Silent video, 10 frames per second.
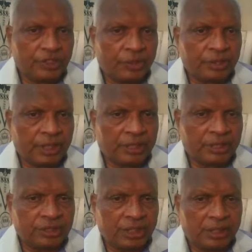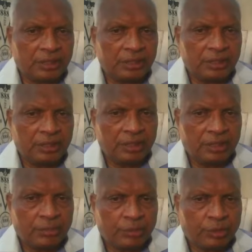contractor shall
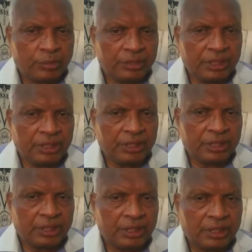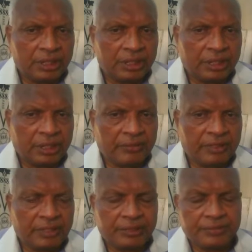promptly clear
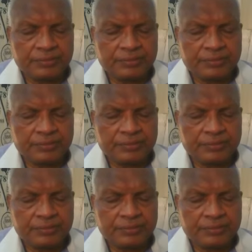away.